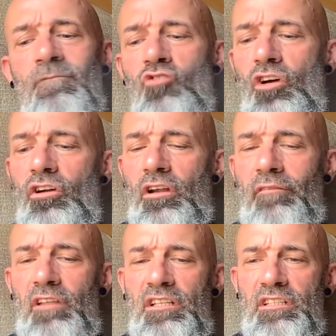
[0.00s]
So I don't know
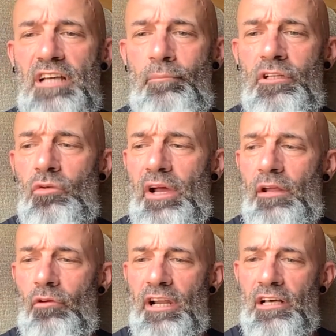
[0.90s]
if this has happened to
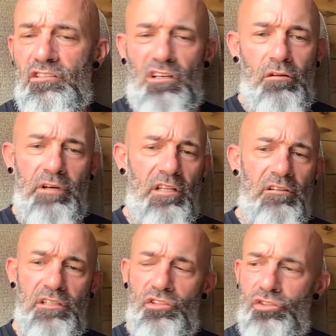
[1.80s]
anyone else or whether
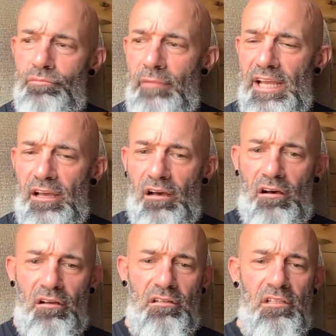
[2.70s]
it's just me
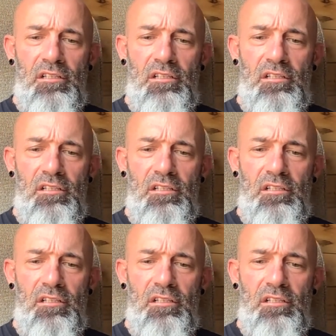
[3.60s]
or